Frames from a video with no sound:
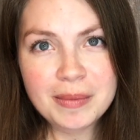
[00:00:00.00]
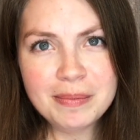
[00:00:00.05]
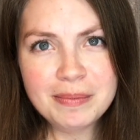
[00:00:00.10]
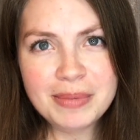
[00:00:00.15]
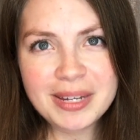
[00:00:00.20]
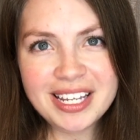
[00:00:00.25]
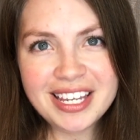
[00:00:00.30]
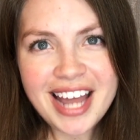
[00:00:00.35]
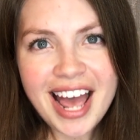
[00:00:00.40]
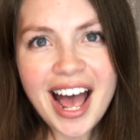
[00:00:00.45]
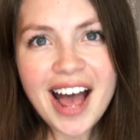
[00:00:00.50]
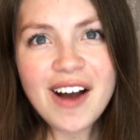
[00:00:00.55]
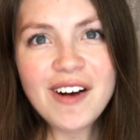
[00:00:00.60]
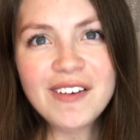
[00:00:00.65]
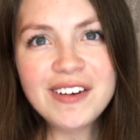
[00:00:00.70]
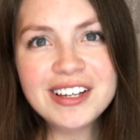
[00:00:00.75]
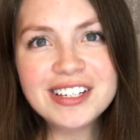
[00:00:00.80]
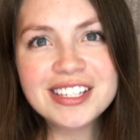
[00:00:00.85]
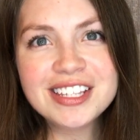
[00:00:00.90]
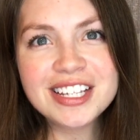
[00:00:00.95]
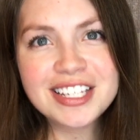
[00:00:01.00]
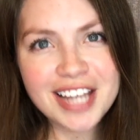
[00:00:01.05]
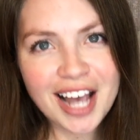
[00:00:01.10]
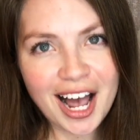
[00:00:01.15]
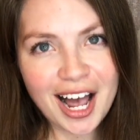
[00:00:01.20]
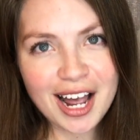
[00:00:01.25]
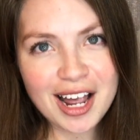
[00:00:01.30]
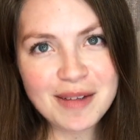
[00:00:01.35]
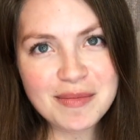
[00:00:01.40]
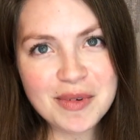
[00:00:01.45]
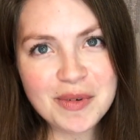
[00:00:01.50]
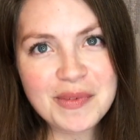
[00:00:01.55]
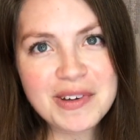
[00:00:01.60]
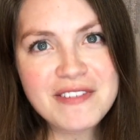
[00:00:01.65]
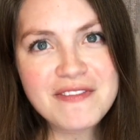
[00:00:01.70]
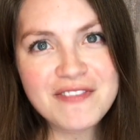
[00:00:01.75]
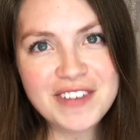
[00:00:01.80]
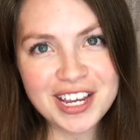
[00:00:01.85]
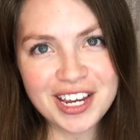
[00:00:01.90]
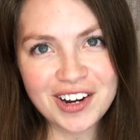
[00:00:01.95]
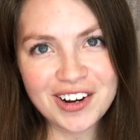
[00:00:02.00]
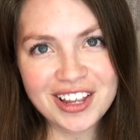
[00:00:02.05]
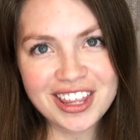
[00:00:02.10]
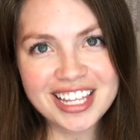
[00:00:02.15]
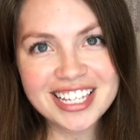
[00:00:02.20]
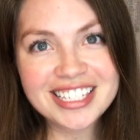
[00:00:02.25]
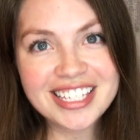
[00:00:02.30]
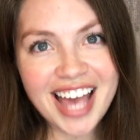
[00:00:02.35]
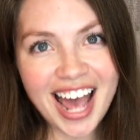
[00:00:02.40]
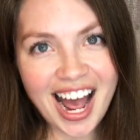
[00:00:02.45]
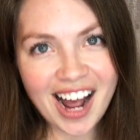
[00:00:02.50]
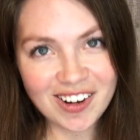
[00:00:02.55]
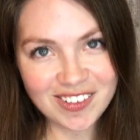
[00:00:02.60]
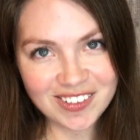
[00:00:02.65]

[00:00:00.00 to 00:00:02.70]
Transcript: But now is the time we figure this out.